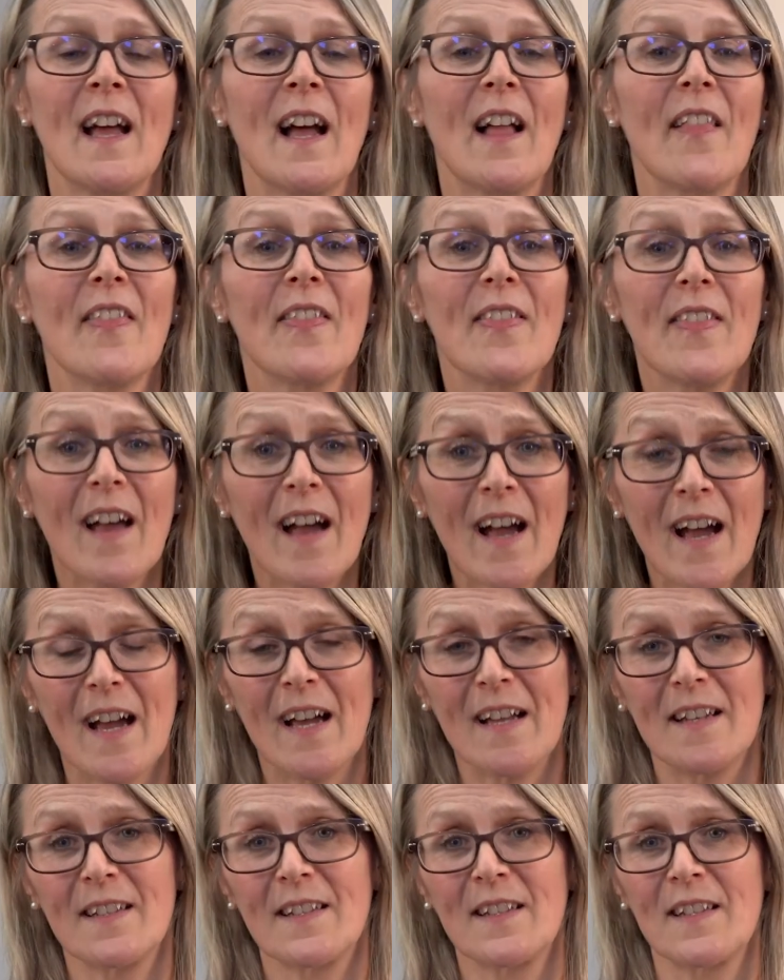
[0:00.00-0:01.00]
And
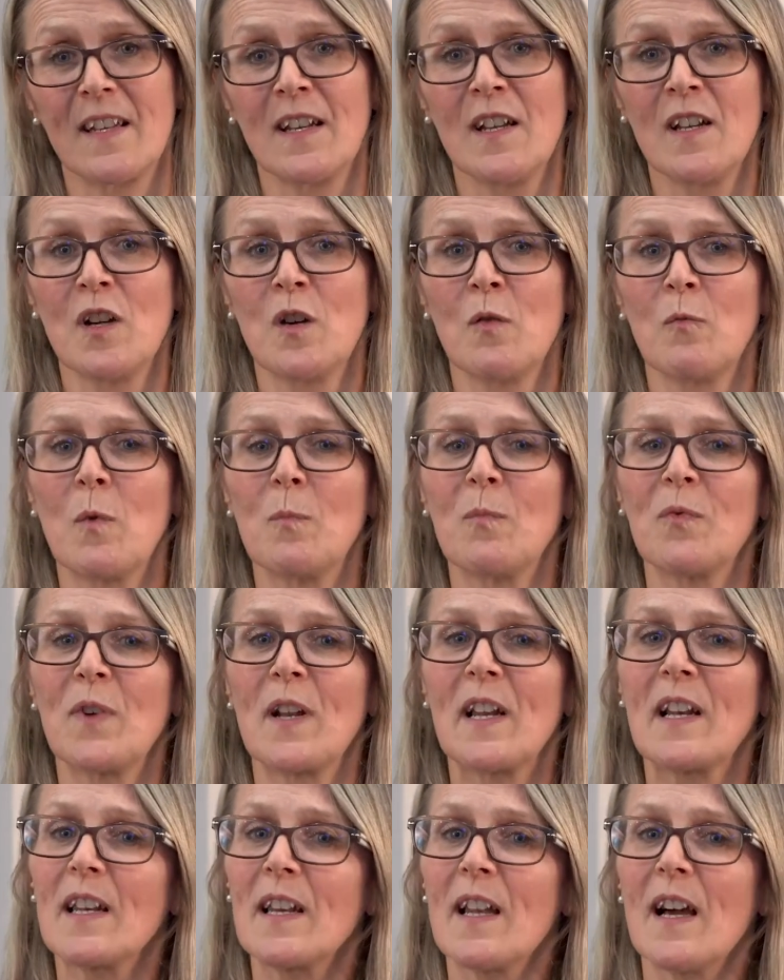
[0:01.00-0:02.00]
that will
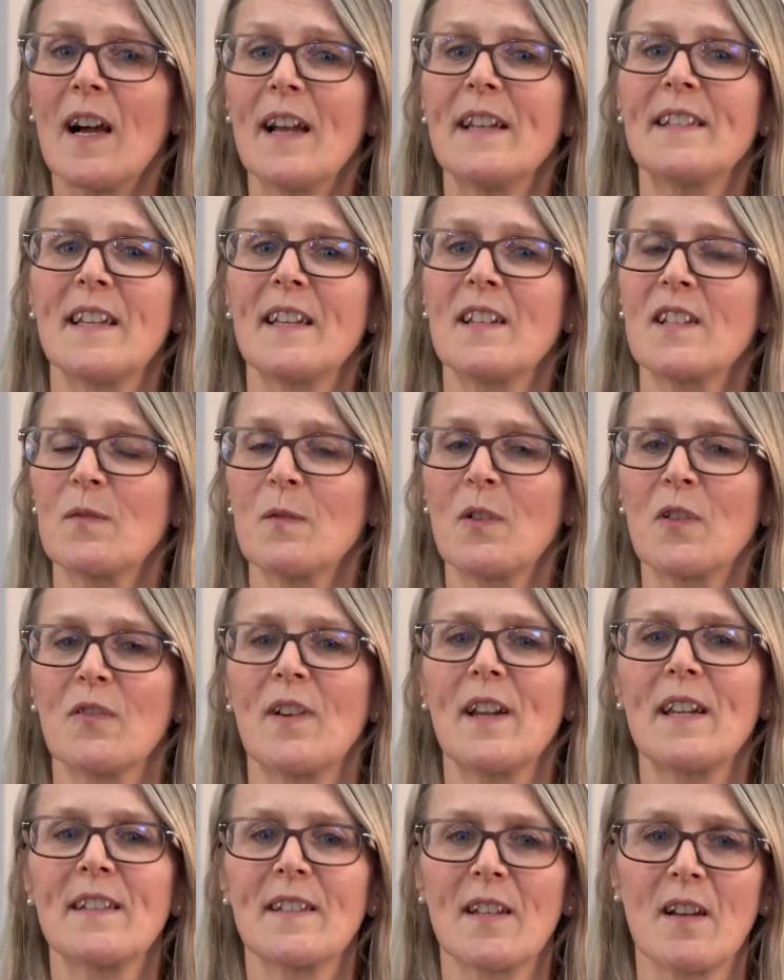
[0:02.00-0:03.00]
bring light into a
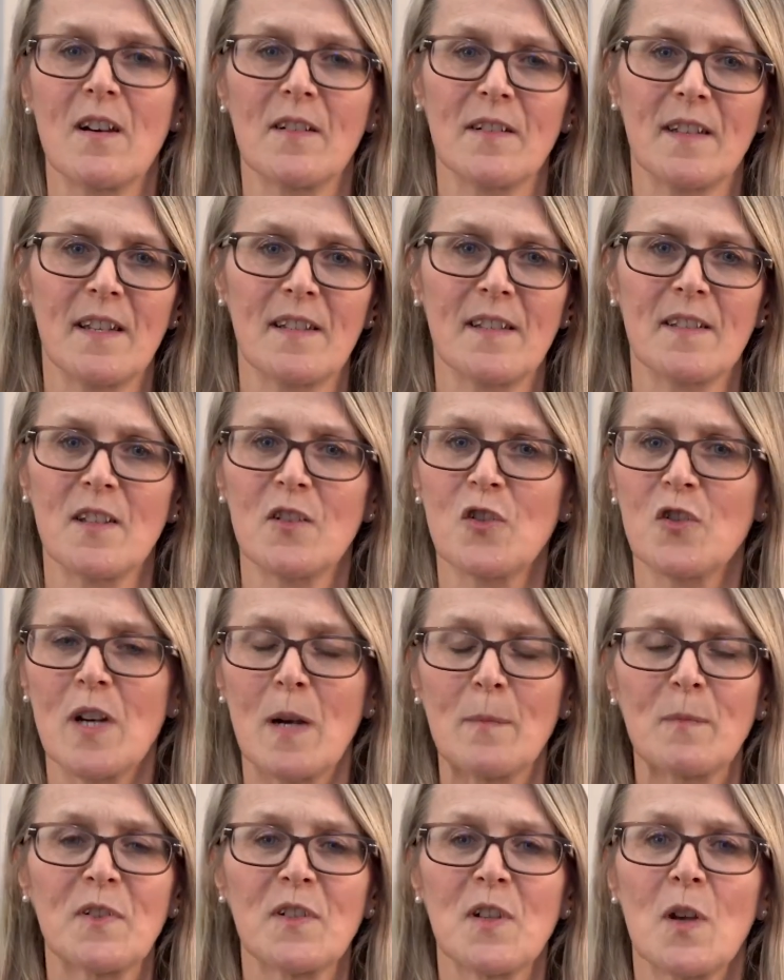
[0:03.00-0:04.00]
great darkness that
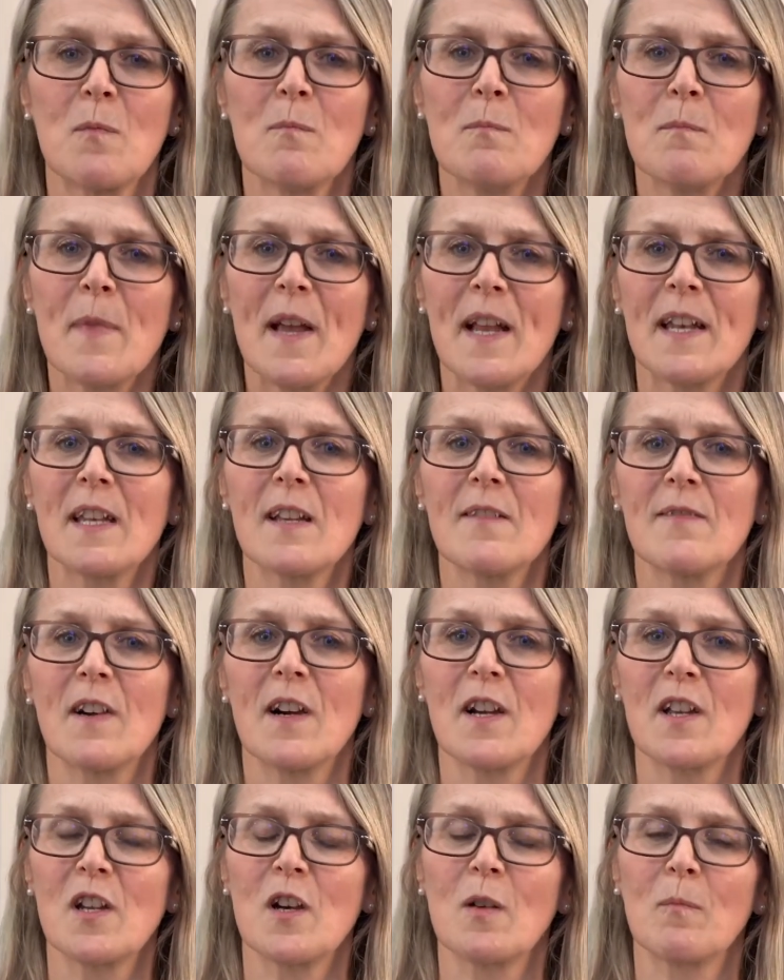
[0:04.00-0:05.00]
traps so many of
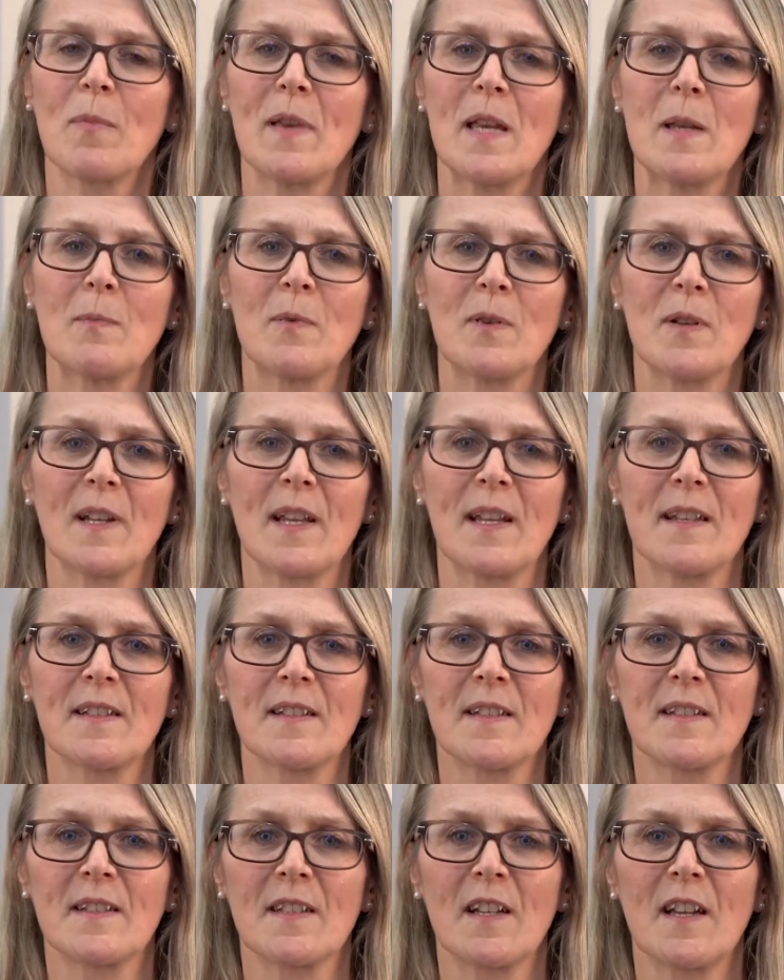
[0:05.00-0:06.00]
our young people in
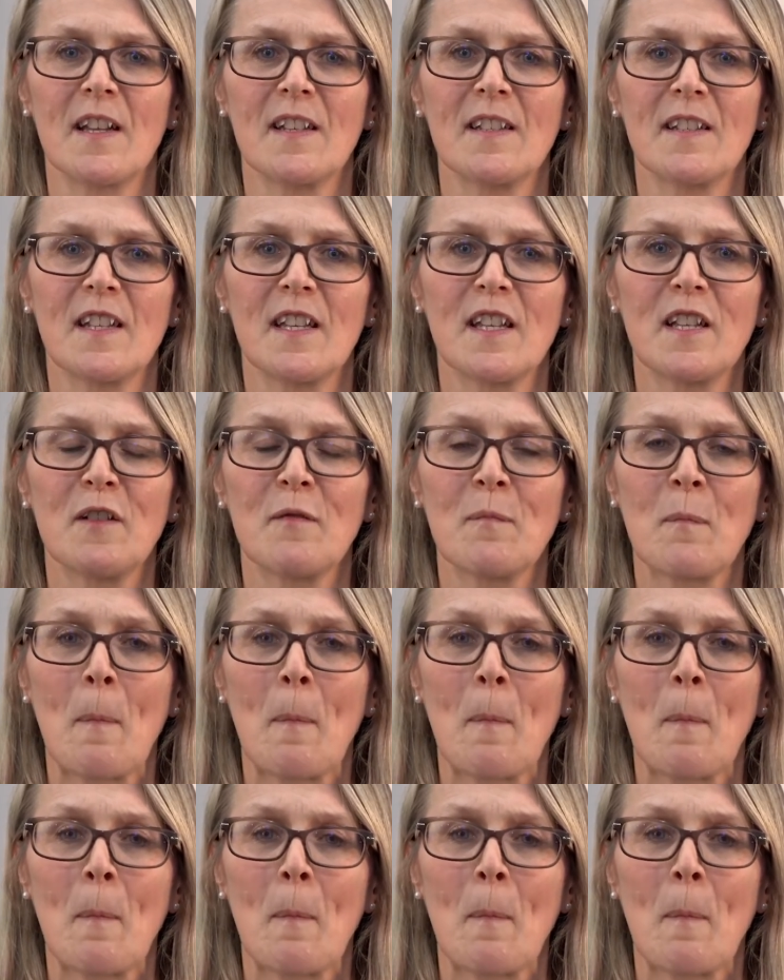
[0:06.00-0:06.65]
society.